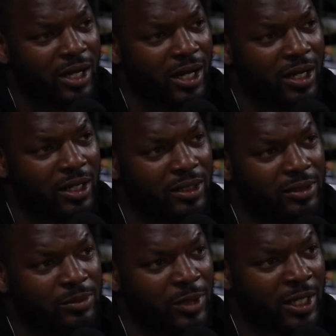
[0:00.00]

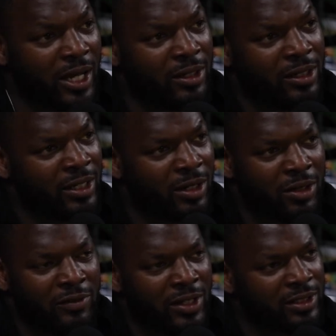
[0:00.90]
Um, like I like I don't
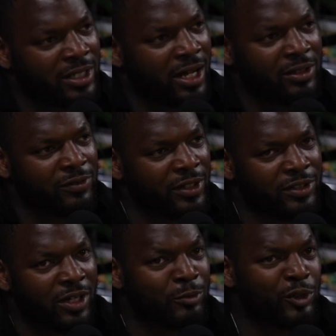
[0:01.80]
have like childhood friends
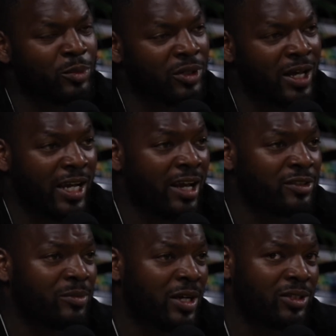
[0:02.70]
that I'm super like I have
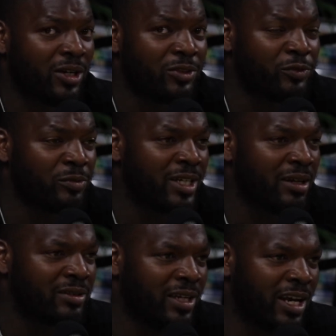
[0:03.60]
somebody I talk to from time
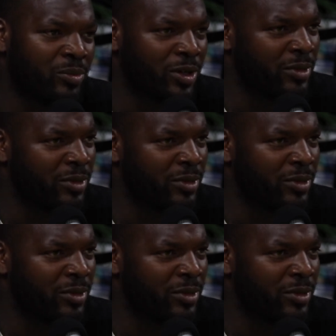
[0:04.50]
to time, but